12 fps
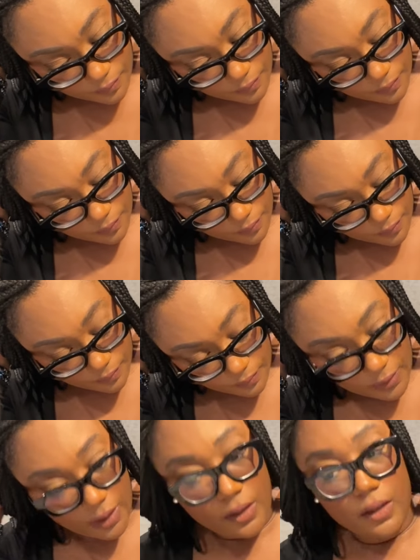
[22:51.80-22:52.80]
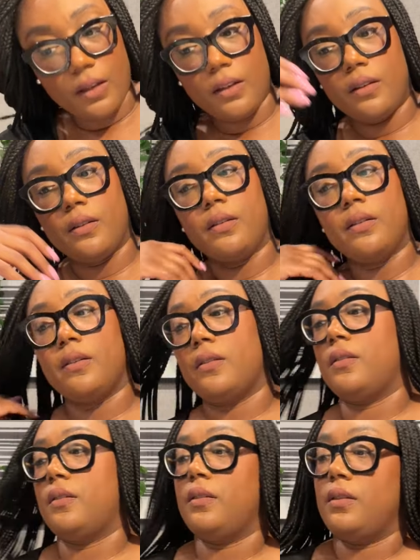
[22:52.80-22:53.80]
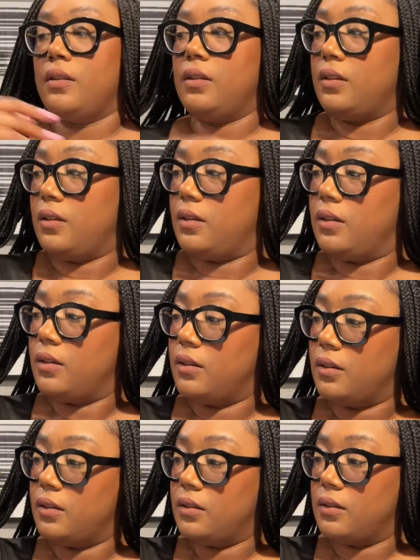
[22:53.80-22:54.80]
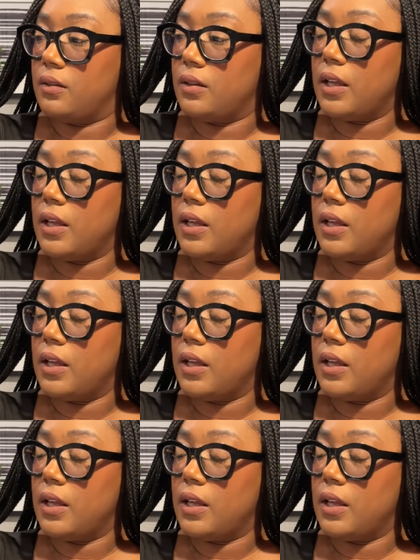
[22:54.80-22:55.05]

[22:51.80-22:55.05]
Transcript: [no speech]